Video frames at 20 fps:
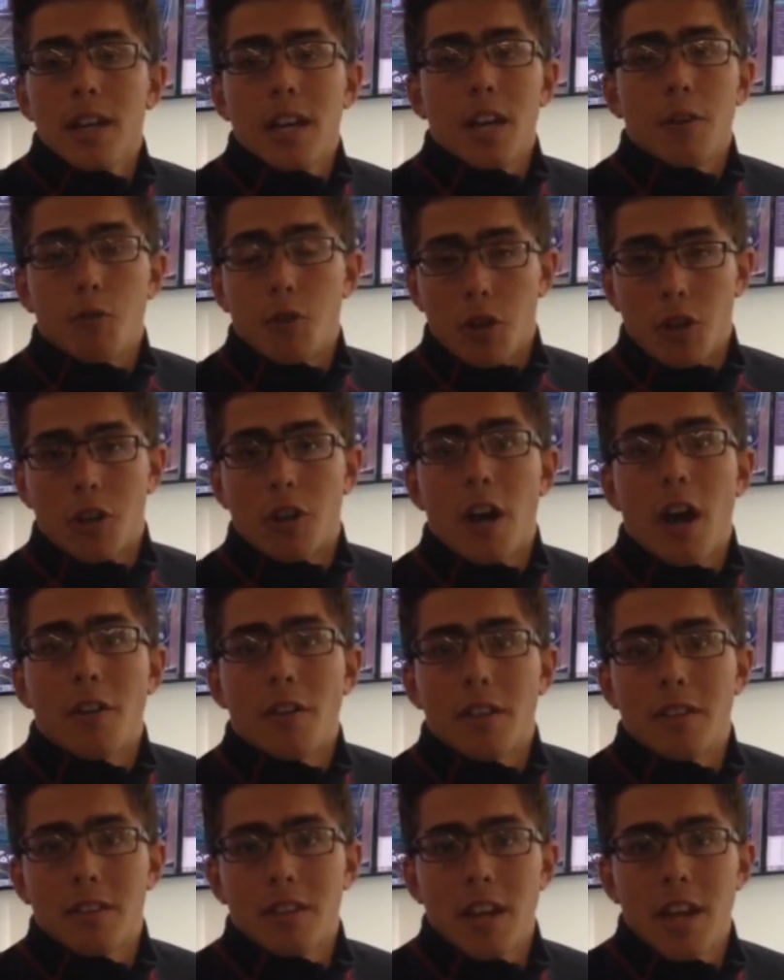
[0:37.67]
if we could have got out
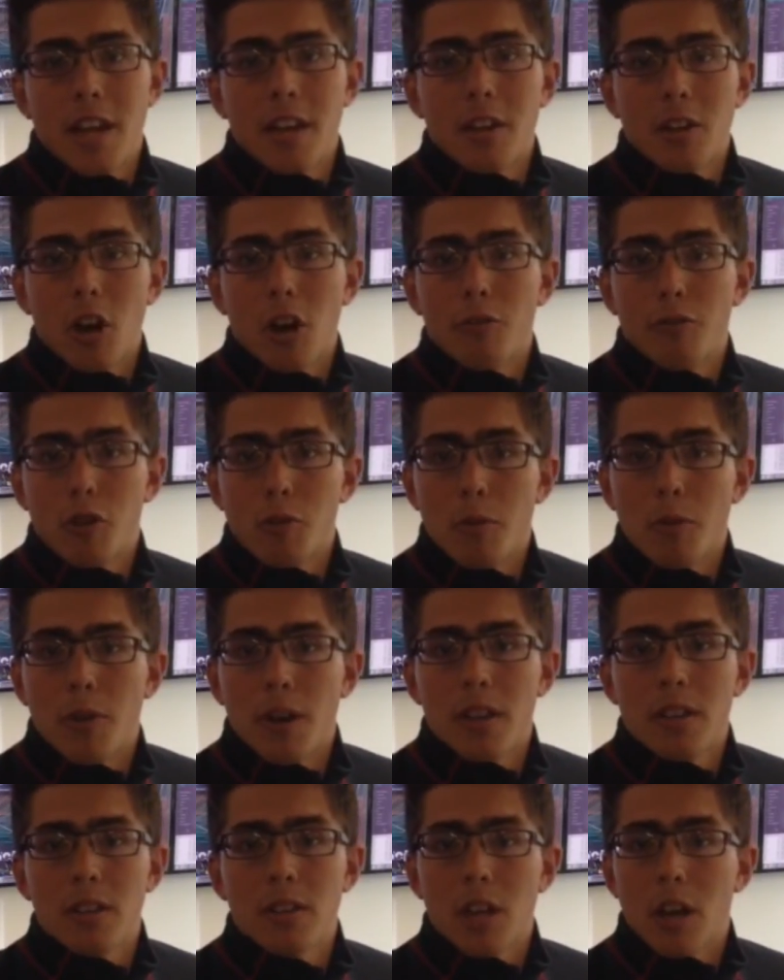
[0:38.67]
there today and got a few more
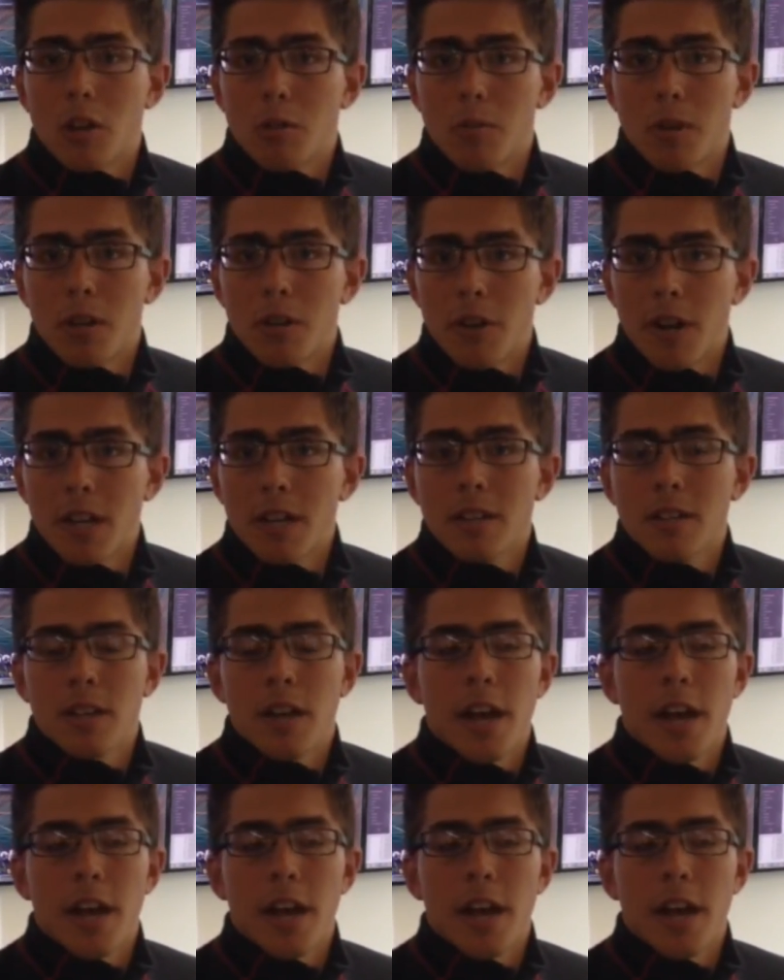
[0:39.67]
races, that would have been great.